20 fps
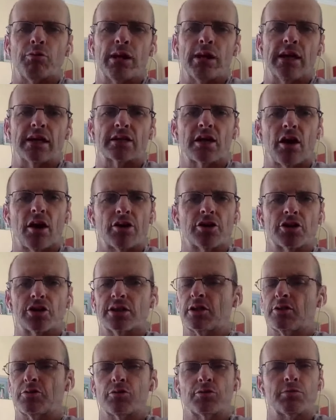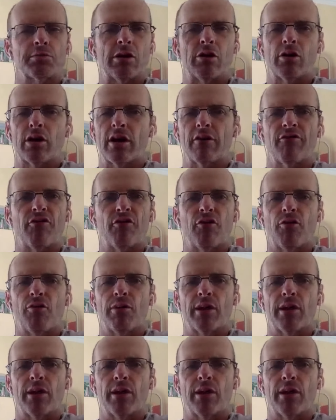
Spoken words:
we as coaches, that's what we're looking for.